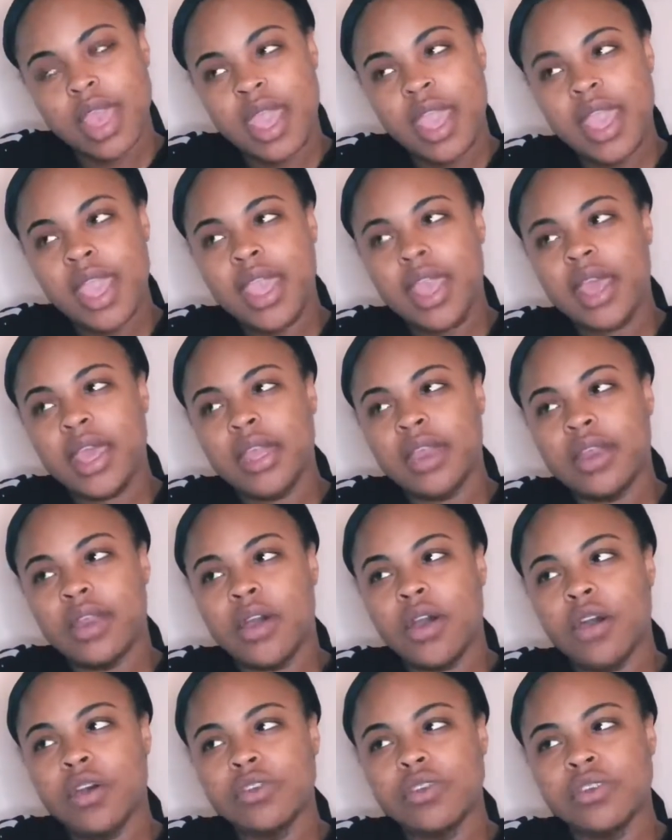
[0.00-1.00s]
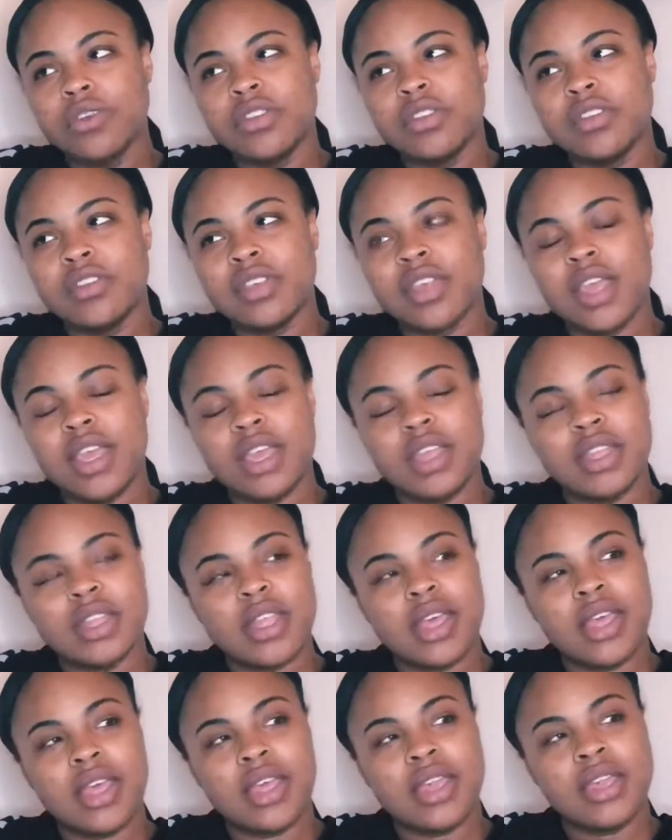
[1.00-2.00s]
And also just saying
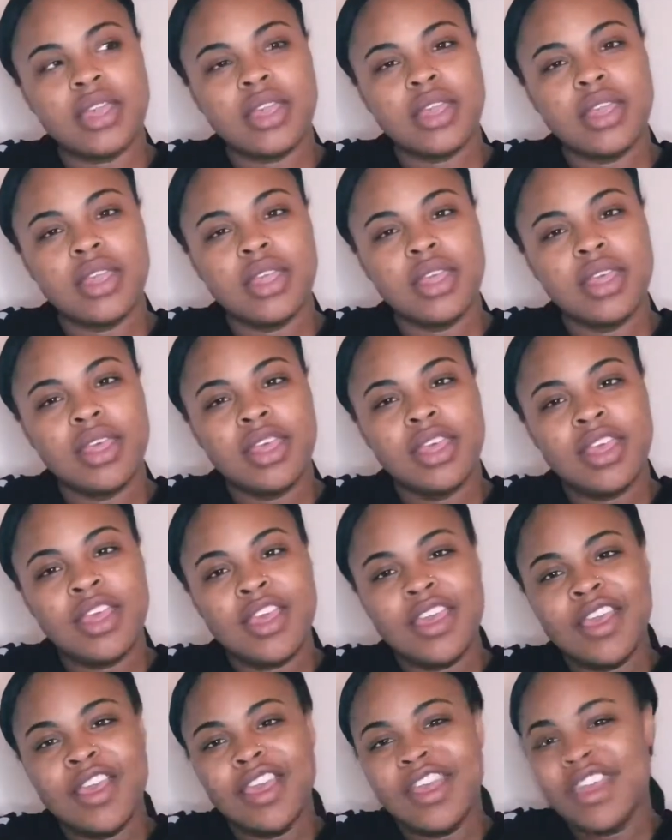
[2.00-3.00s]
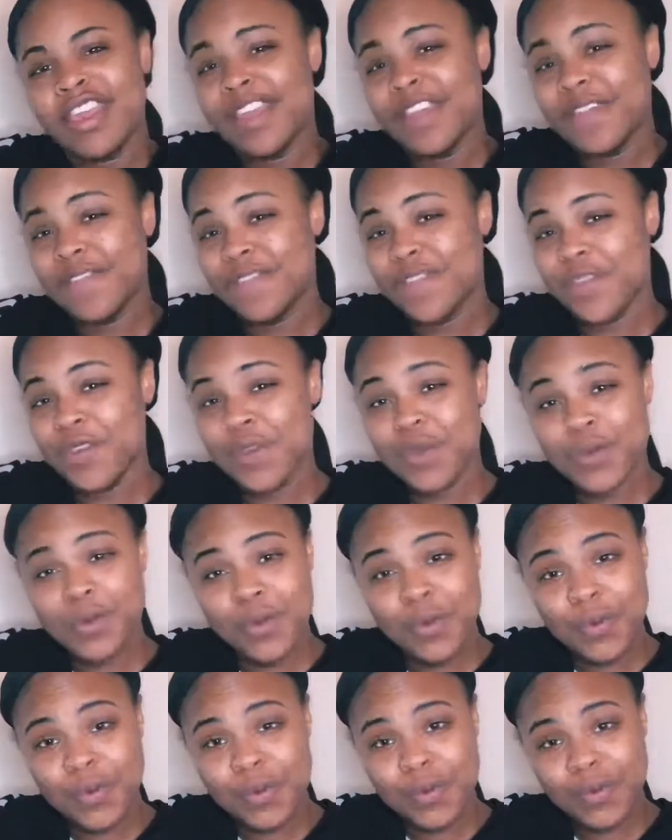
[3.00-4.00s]
that if
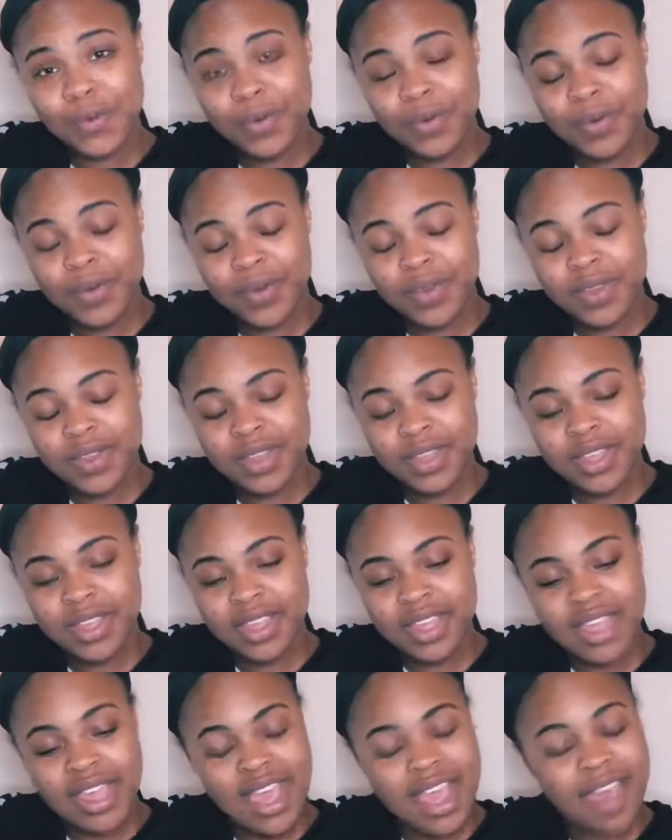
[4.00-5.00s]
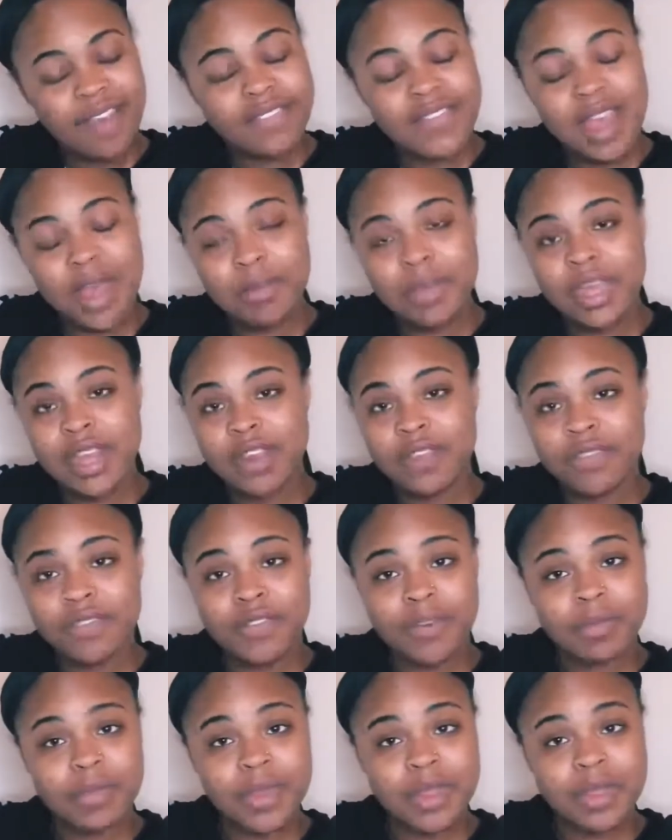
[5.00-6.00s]
you have not made it
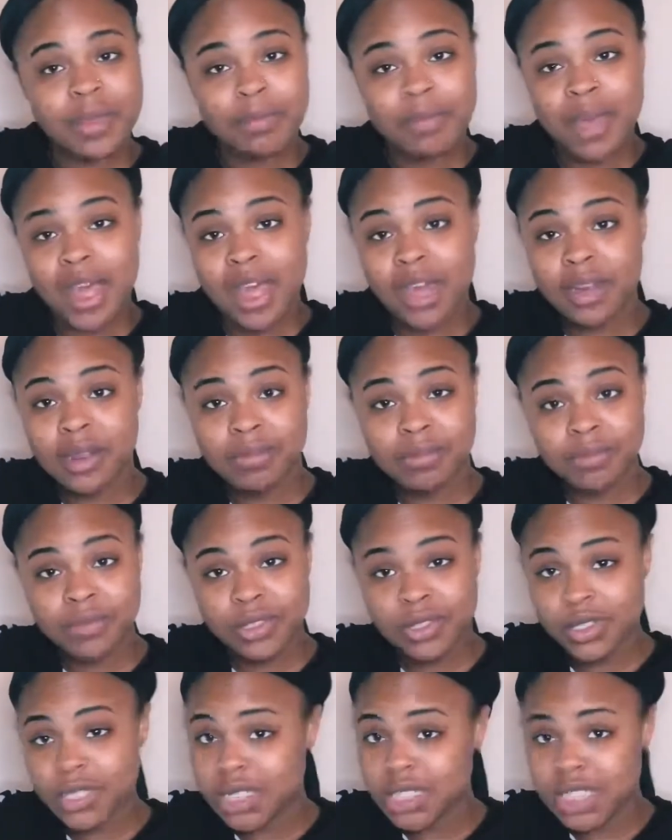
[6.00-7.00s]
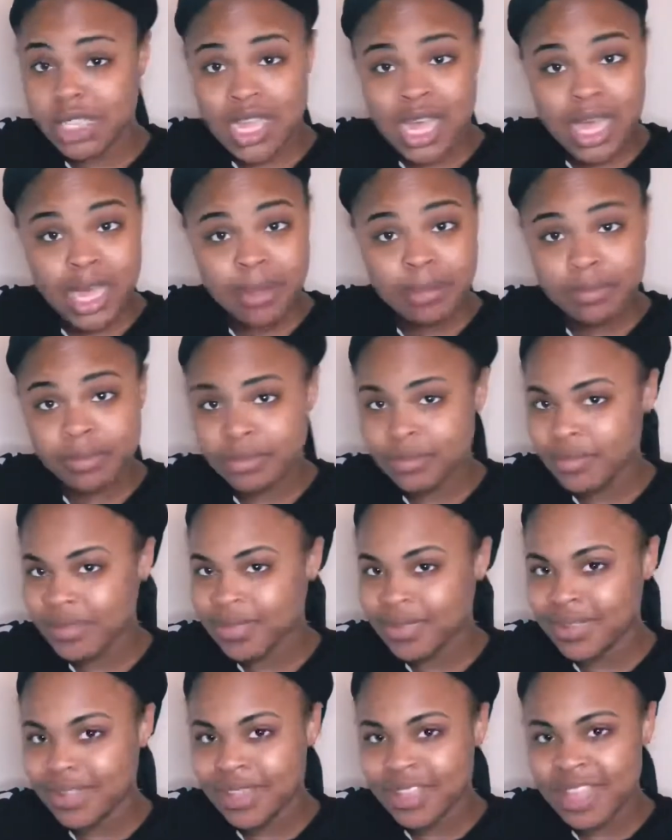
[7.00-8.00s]
from the bottom to the top,
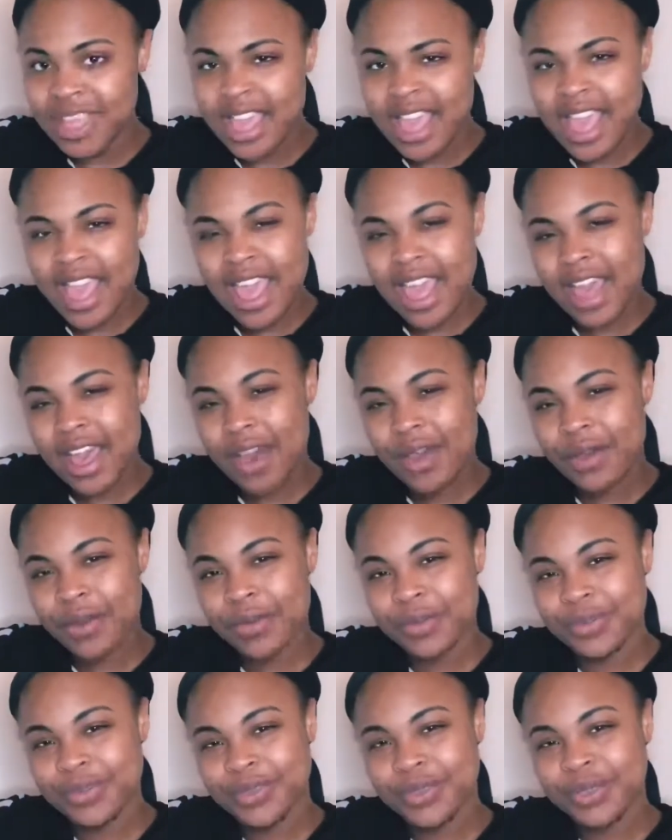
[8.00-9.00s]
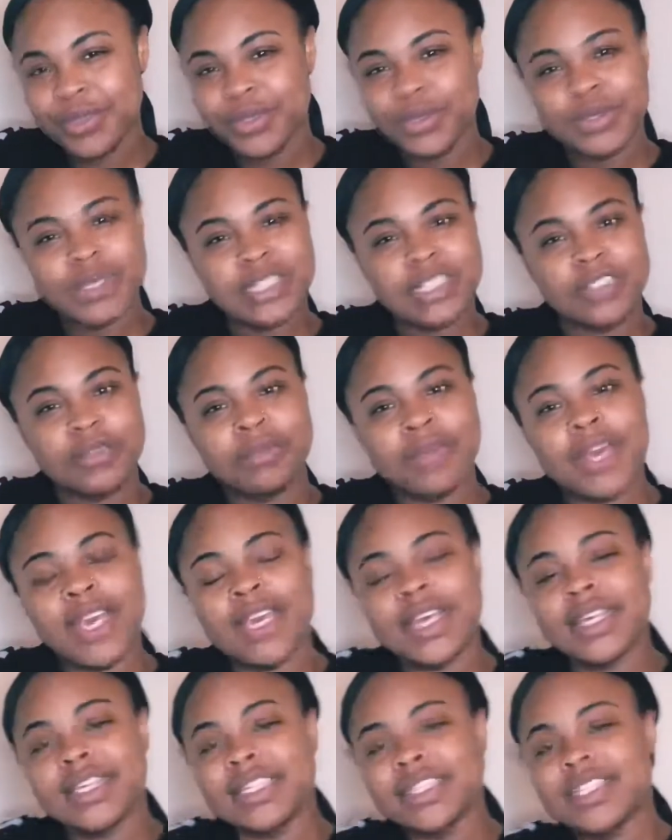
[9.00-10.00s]
how do expect
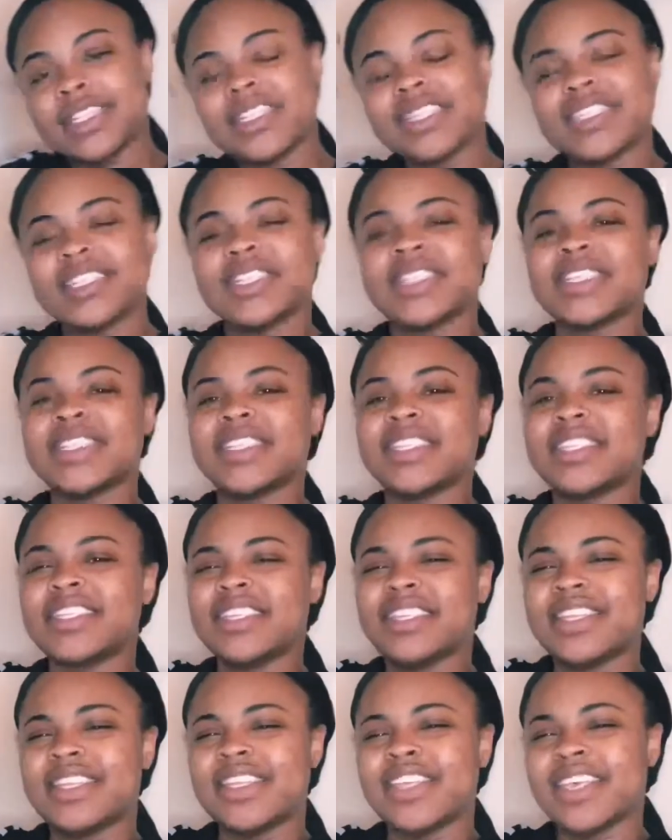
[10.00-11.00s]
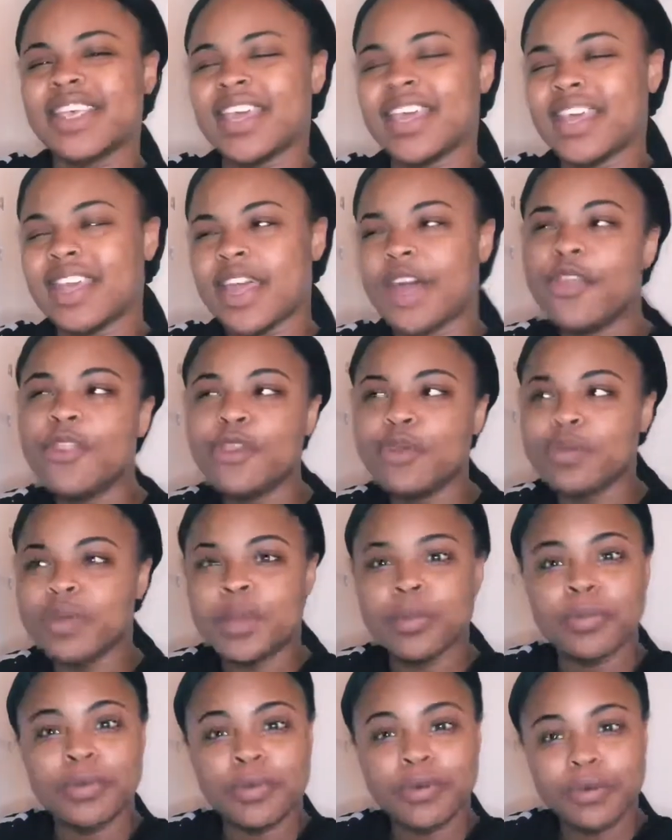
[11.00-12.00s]
to get other
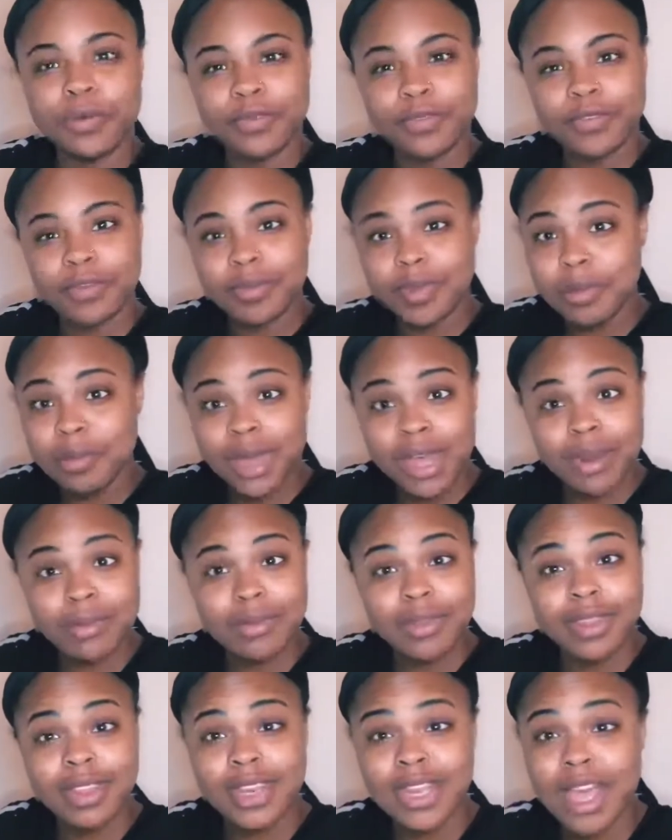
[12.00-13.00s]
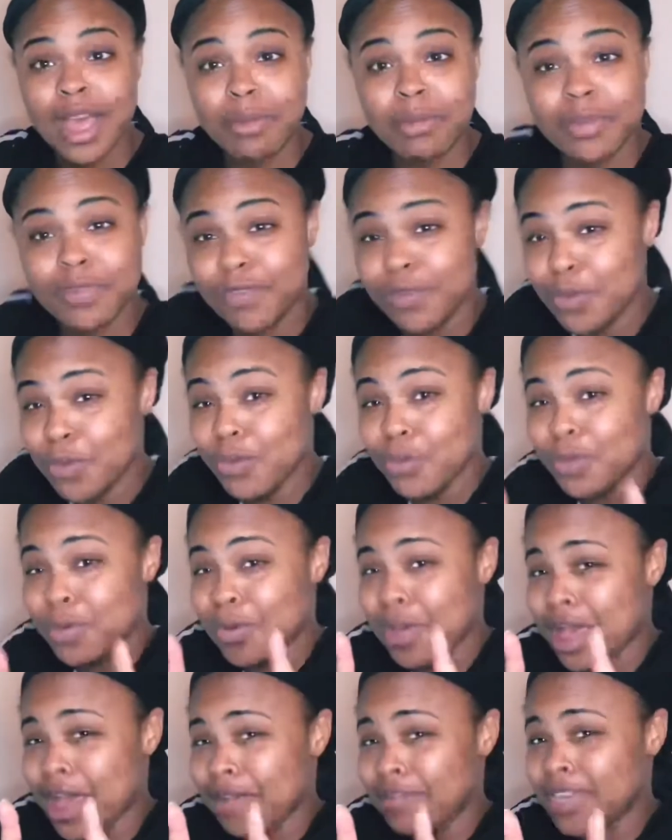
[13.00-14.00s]
people from the bottom to the top if you
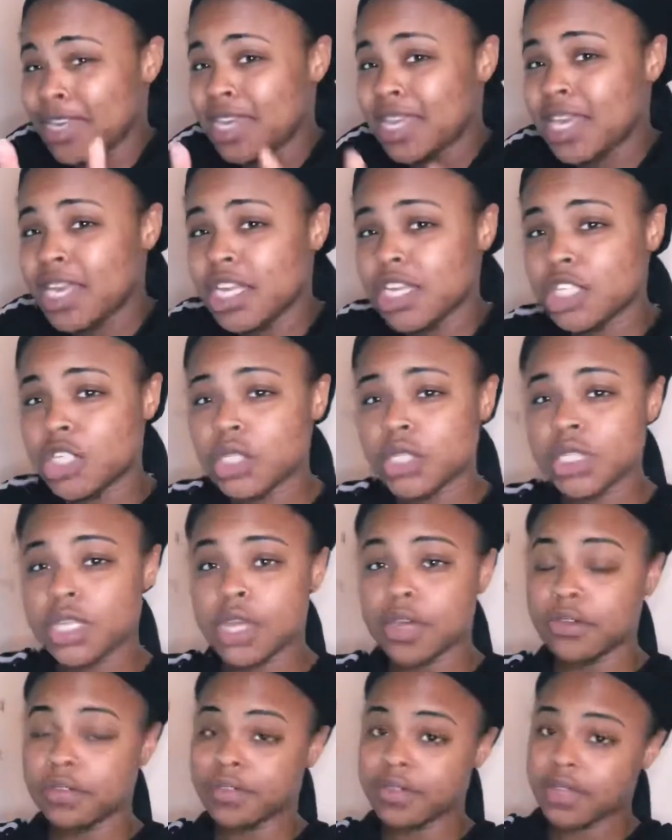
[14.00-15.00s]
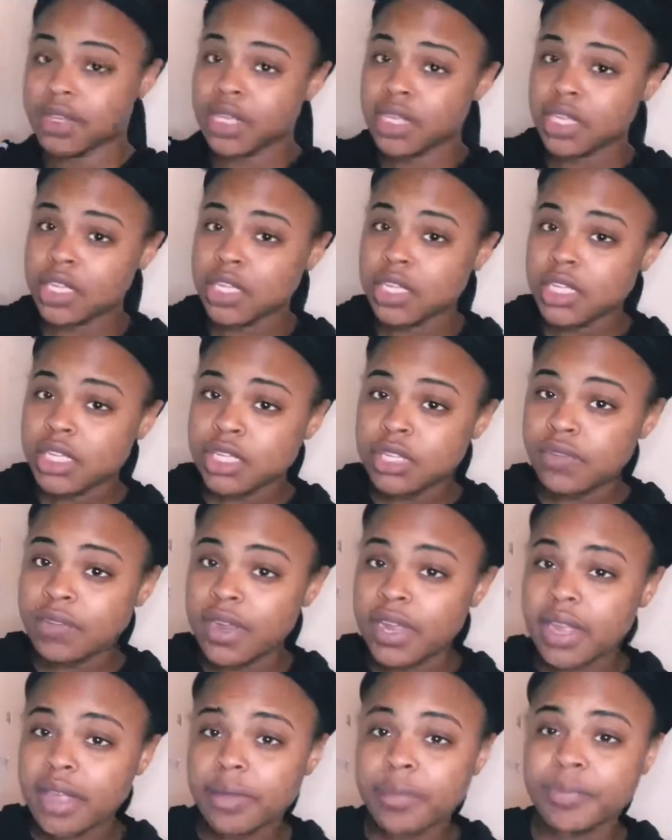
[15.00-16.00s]
haven't done it yourself,
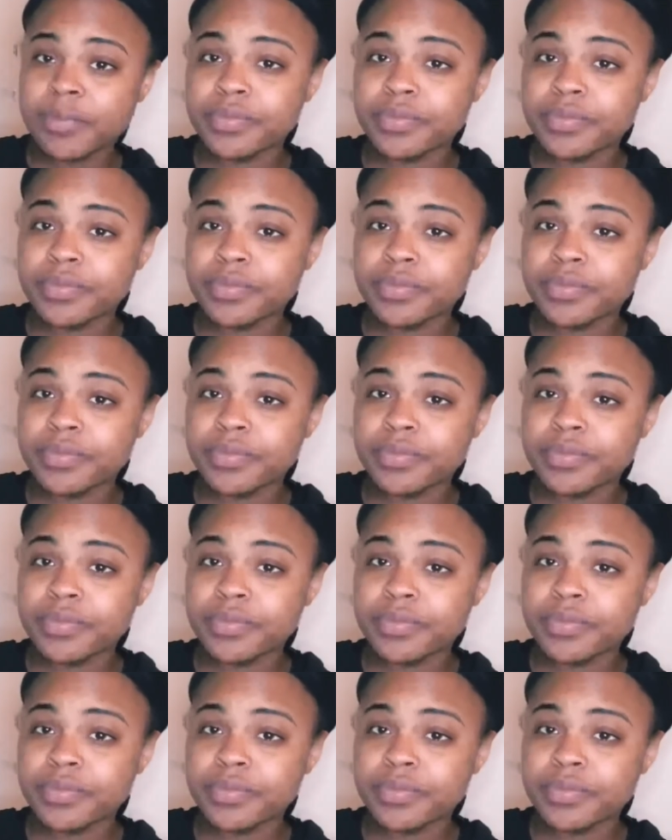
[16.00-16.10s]
right?